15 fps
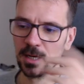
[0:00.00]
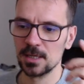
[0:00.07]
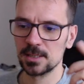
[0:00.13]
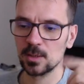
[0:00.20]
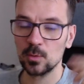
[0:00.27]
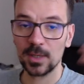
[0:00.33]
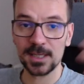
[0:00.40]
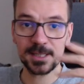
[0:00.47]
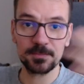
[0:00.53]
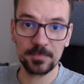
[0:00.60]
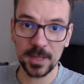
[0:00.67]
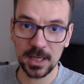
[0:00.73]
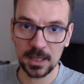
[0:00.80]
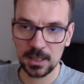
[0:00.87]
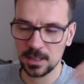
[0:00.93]
So the
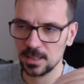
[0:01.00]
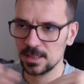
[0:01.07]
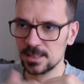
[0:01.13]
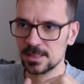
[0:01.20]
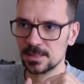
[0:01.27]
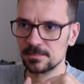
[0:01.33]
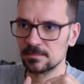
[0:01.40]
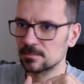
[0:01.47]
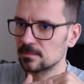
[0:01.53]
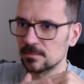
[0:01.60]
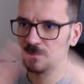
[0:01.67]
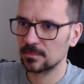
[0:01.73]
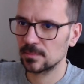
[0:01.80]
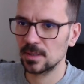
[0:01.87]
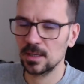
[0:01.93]
speed is
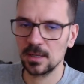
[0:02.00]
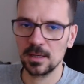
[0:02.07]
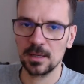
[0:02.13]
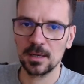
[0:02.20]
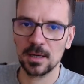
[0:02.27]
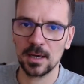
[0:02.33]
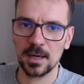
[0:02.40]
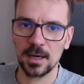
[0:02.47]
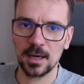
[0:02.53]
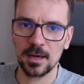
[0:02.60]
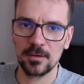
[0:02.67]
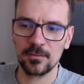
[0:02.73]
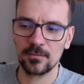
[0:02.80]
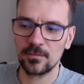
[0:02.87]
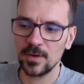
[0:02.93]

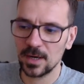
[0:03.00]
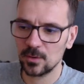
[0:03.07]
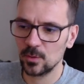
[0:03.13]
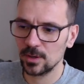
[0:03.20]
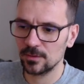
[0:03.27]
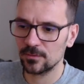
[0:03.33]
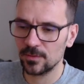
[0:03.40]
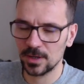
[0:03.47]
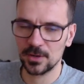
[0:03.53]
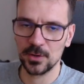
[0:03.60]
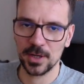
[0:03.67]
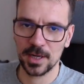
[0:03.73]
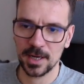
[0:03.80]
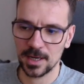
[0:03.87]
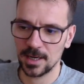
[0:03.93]
very,
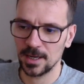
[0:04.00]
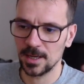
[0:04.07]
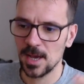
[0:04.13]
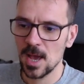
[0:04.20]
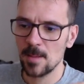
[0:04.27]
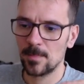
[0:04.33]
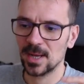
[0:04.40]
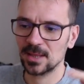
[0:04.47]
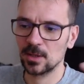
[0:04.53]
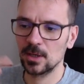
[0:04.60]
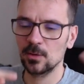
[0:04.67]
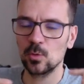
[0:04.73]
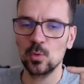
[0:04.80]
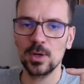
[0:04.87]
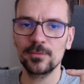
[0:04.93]
very high. But
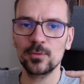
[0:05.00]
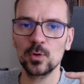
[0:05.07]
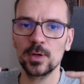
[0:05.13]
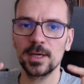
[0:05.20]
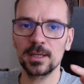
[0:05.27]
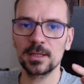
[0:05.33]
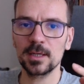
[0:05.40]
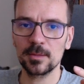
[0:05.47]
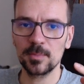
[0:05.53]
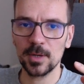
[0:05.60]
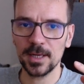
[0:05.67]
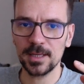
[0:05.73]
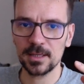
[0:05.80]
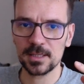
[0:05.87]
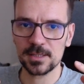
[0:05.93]
if we
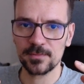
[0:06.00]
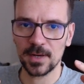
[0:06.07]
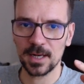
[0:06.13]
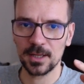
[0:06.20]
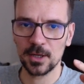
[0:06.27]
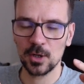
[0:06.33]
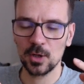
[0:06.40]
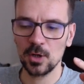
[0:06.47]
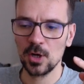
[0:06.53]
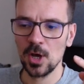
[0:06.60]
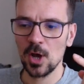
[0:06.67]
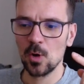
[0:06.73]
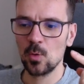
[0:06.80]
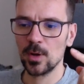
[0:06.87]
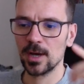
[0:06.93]
interpolate this value,
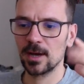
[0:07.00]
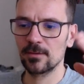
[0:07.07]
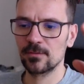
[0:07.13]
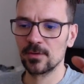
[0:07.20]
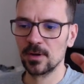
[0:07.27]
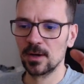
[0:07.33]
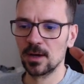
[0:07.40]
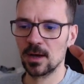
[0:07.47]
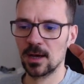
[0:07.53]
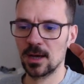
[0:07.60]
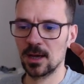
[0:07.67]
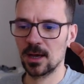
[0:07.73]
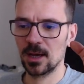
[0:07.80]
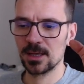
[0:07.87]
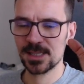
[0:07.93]
we have
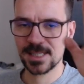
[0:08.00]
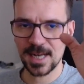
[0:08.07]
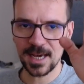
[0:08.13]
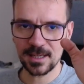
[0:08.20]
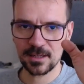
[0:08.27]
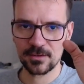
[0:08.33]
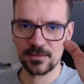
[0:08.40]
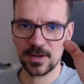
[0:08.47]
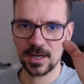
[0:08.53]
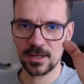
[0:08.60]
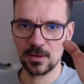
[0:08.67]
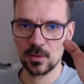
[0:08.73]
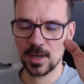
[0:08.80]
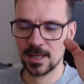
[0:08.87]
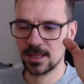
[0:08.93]
slider
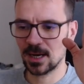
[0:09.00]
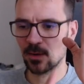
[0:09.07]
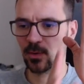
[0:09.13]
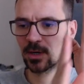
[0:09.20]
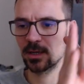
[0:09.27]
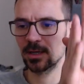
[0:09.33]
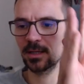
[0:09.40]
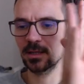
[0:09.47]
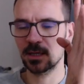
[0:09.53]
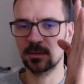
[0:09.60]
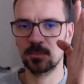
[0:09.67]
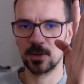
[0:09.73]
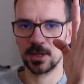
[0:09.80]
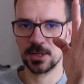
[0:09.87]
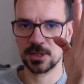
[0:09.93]
value and our
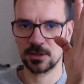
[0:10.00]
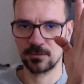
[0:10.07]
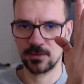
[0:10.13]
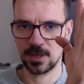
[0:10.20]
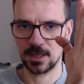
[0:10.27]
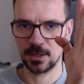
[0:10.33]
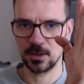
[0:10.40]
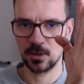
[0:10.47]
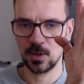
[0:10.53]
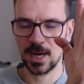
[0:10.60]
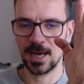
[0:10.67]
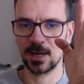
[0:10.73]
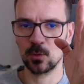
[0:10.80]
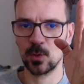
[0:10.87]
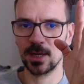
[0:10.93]
interpolation value.
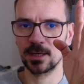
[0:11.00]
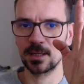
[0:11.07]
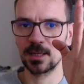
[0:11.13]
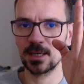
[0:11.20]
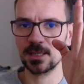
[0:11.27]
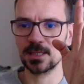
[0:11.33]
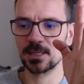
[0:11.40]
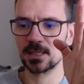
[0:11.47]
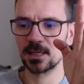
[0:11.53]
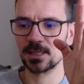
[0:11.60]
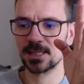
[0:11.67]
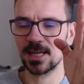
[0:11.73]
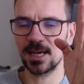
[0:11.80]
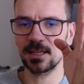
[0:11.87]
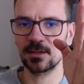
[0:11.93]
And when this
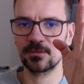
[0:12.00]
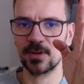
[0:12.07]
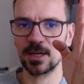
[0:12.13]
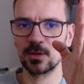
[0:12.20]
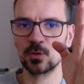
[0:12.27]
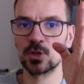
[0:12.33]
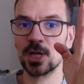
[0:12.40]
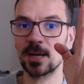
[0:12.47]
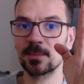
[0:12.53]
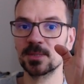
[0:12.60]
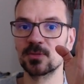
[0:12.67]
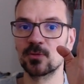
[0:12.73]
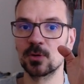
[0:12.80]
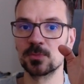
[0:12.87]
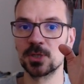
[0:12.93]
slider value jumps
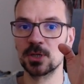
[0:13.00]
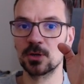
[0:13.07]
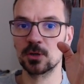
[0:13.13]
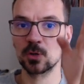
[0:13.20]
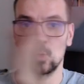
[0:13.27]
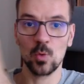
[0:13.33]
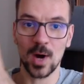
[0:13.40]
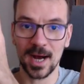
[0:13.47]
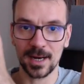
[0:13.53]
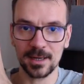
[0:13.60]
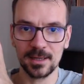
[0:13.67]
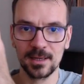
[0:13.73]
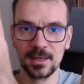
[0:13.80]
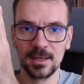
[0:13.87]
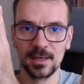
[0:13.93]
from 0 to 1,
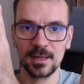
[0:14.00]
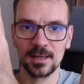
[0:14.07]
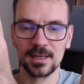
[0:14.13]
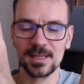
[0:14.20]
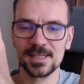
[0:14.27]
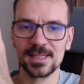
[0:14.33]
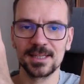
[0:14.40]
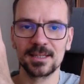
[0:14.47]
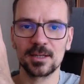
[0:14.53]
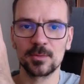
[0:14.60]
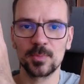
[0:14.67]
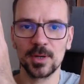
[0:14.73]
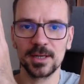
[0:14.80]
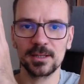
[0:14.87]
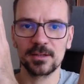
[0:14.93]
this
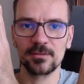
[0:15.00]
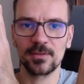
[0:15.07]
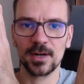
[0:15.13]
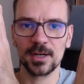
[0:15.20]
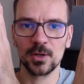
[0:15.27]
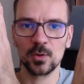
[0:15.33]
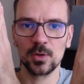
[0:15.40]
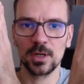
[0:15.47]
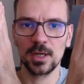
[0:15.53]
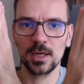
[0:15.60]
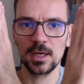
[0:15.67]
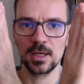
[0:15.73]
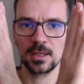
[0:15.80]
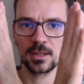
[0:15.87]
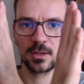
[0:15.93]
interpolated value
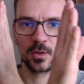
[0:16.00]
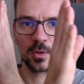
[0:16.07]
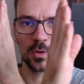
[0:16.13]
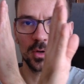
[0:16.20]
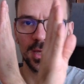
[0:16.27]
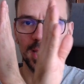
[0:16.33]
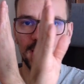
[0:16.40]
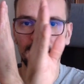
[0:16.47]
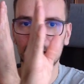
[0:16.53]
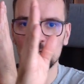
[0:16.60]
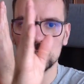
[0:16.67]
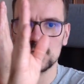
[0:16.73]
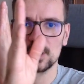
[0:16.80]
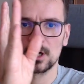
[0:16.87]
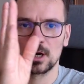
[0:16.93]
needs to
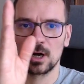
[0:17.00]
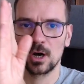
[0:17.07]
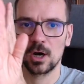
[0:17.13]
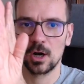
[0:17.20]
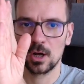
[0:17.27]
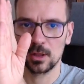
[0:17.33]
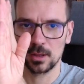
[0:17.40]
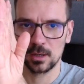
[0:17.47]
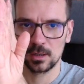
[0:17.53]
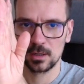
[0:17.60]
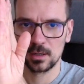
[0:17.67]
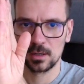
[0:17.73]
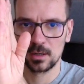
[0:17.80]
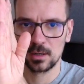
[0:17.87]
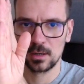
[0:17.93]
catch on.
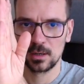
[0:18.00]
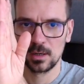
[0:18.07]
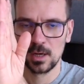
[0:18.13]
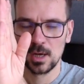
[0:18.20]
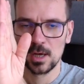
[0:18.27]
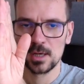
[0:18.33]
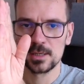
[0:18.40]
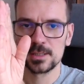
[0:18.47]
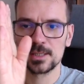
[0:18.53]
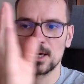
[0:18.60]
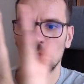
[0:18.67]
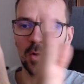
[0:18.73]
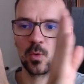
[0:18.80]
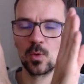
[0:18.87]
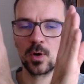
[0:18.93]

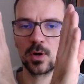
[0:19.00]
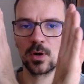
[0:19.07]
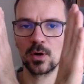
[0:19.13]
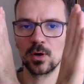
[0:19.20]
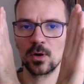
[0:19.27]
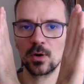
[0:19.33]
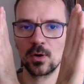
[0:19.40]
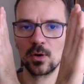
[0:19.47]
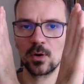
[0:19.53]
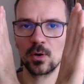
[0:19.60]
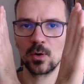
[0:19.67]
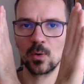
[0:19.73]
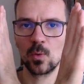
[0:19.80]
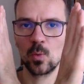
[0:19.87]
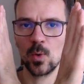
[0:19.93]
So
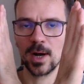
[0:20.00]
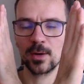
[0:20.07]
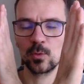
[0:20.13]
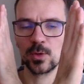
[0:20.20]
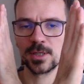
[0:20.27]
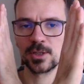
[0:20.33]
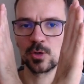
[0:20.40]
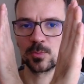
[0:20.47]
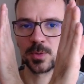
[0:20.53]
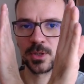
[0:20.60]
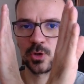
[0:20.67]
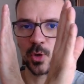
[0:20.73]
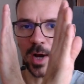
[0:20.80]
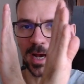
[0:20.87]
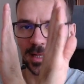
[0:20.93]
when we
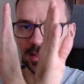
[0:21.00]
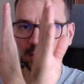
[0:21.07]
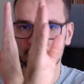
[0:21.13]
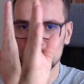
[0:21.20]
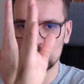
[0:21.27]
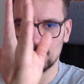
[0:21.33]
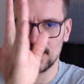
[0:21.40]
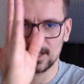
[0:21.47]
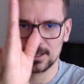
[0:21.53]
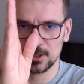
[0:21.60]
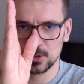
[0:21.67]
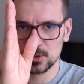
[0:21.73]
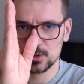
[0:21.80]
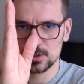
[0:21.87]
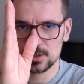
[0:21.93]
subtract those
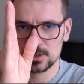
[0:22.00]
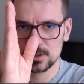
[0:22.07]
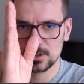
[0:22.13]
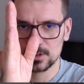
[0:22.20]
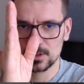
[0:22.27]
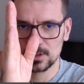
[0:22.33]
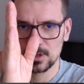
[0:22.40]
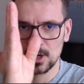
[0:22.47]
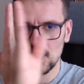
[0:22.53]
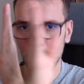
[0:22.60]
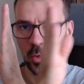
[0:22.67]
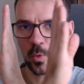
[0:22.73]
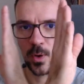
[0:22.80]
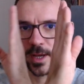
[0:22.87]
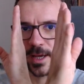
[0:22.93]
values,
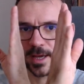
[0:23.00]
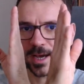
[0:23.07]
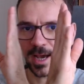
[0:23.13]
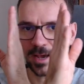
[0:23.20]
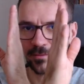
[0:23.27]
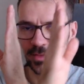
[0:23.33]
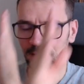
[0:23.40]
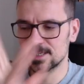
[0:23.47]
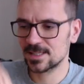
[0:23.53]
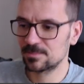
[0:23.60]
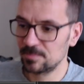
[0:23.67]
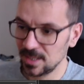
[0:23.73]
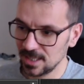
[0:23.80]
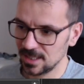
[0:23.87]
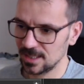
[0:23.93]
we have the
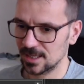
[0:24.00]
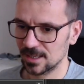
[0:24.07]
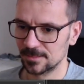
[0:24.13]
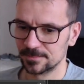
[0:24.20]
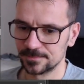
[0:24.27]
speed.